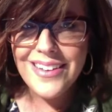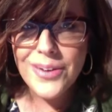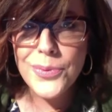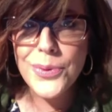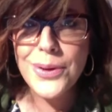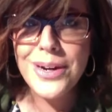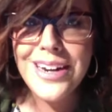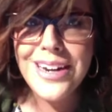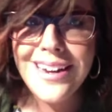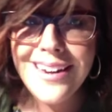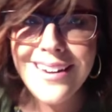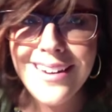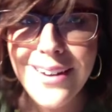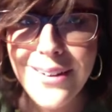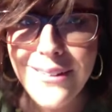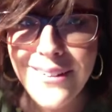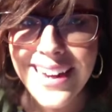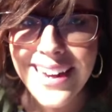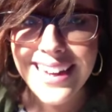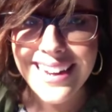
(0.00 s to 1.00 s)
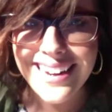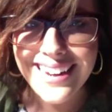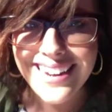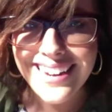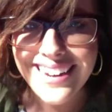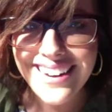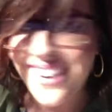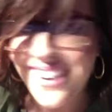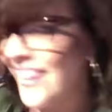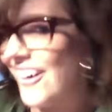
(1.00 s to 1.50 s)
What are you doing?
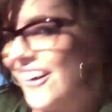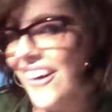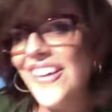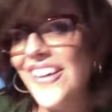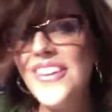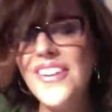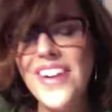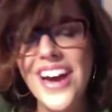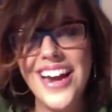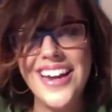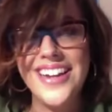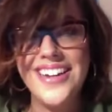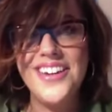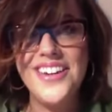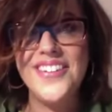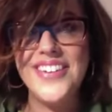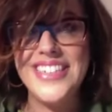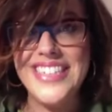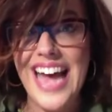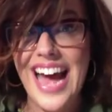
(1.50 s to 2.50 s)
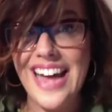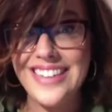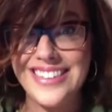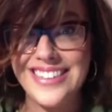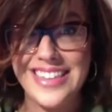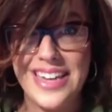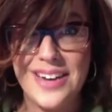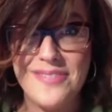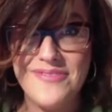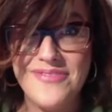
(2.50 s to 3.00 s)
All you got to do is ask
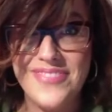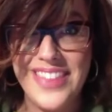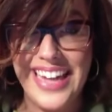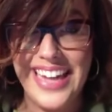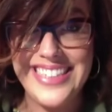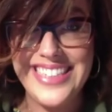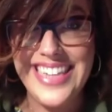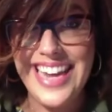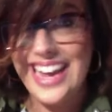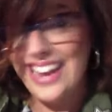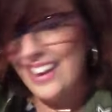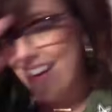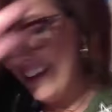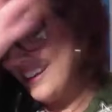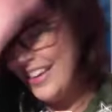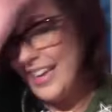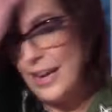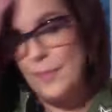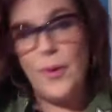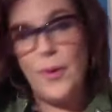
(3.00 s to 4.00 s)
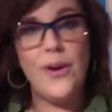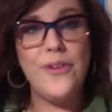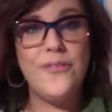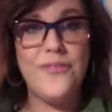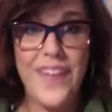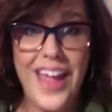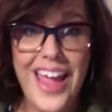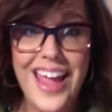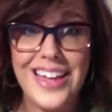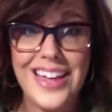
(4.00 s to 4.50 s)
them. That's it. Can I borrow your
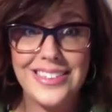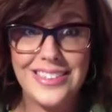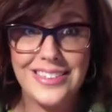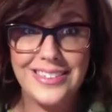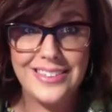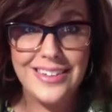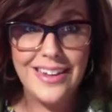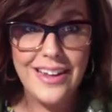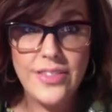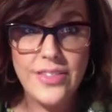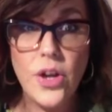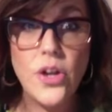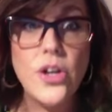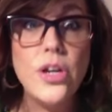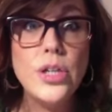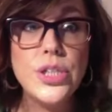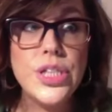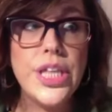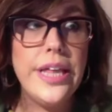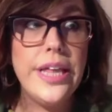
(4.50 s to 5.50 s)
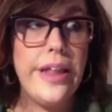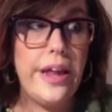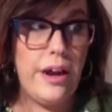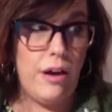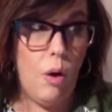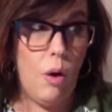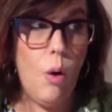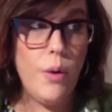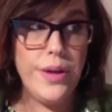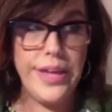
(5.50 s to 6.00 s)
face? They're usually like,
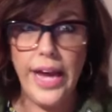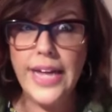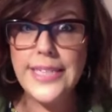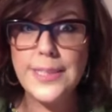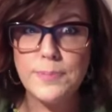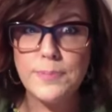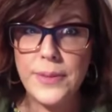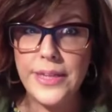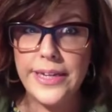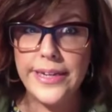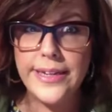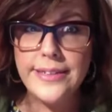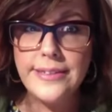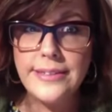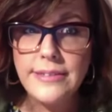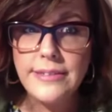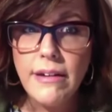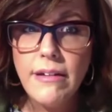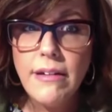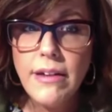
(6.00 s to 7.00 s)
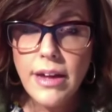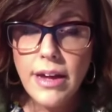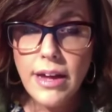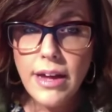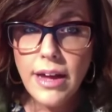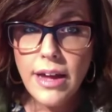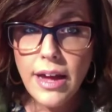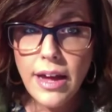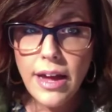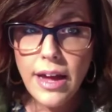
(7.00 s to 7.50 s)
oh, yes, please.
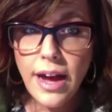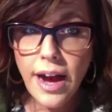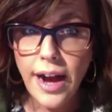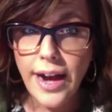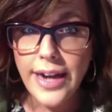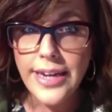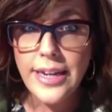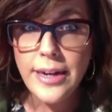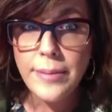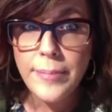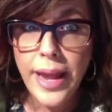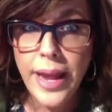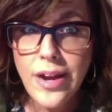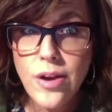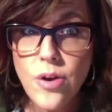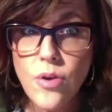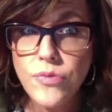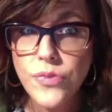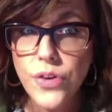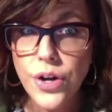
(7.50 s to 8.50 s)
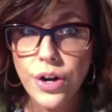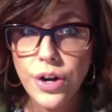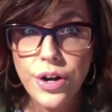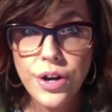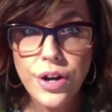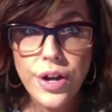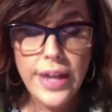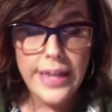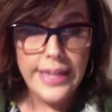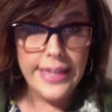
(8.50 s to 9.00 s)
I need a makeover.
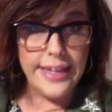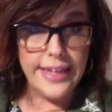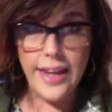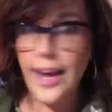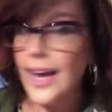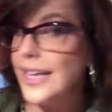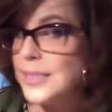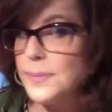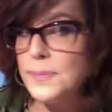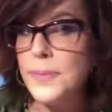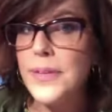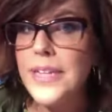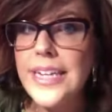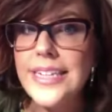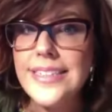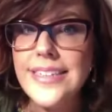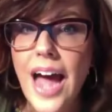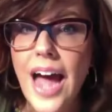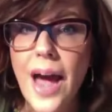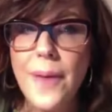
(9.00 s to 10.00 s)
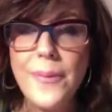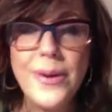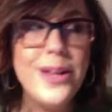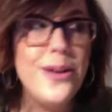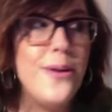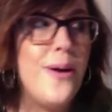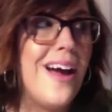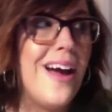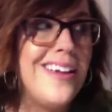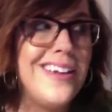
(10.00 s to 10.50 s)
Yes, please. I want
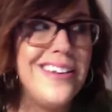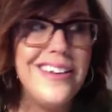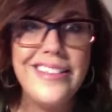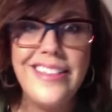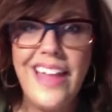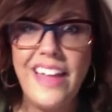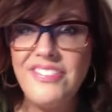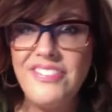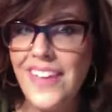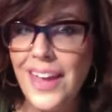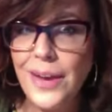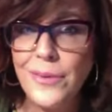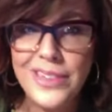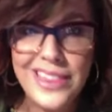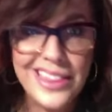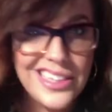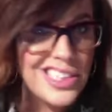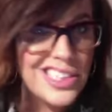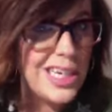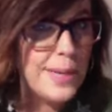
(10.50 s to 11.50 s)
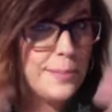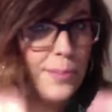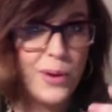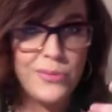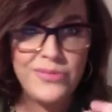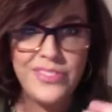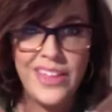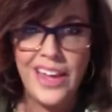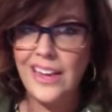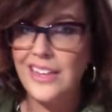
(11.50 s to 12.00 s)
to know how you did that thing with the
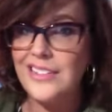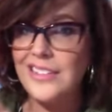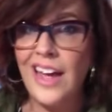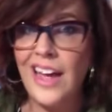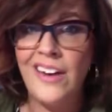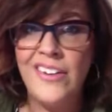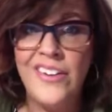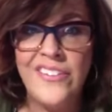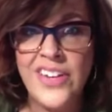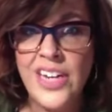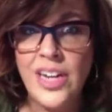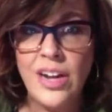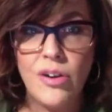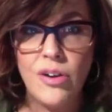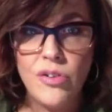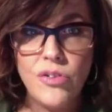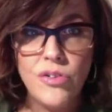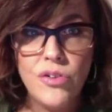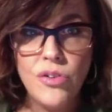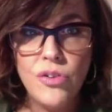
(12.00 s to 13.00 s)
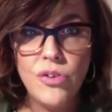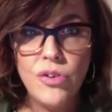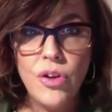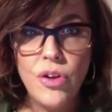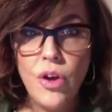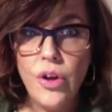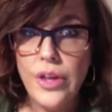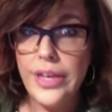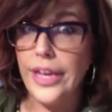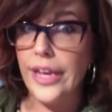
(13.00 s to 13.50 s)
cheekbone thing because I don't even know.
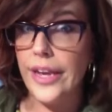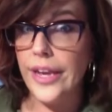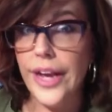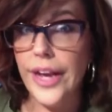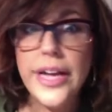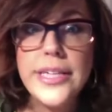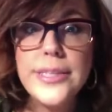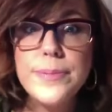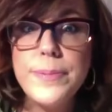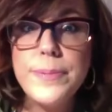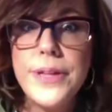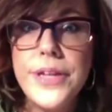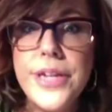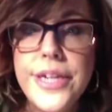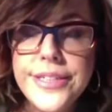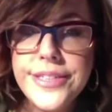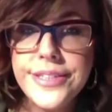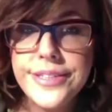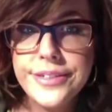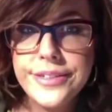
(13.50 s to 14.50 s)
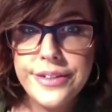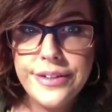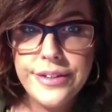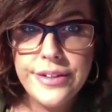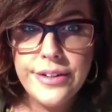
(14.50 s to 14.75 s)
Yes, please.